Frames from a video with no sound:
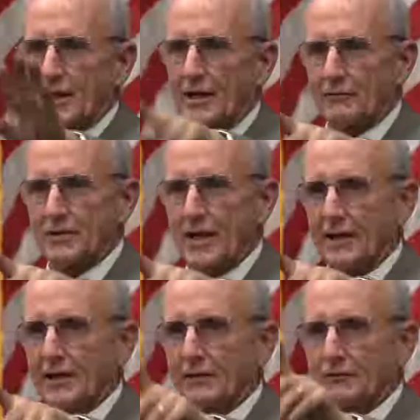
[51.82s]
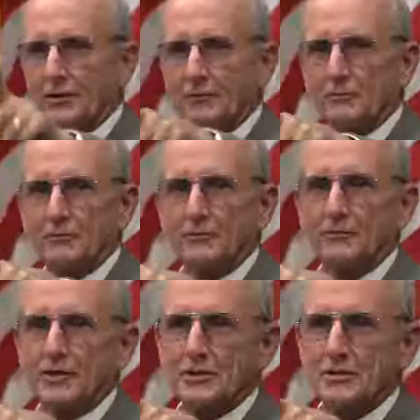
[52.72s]
that I left hanging from
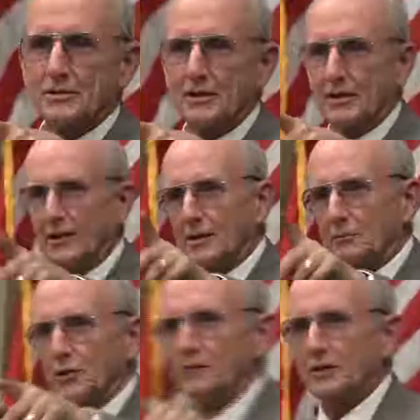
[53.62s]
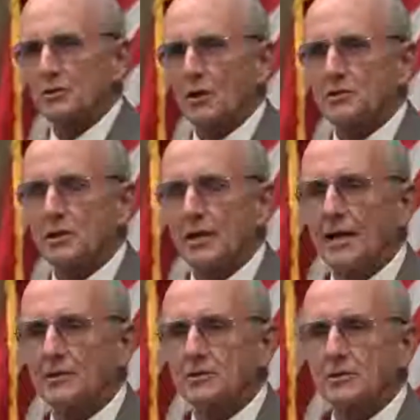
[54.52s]
this previous question and
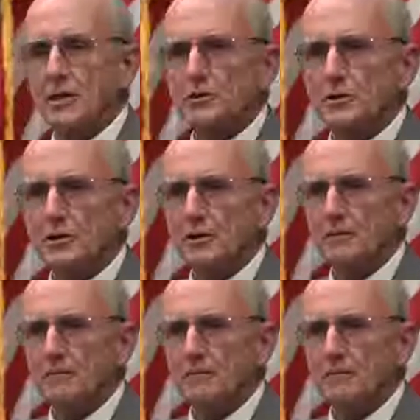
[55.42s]
answer session.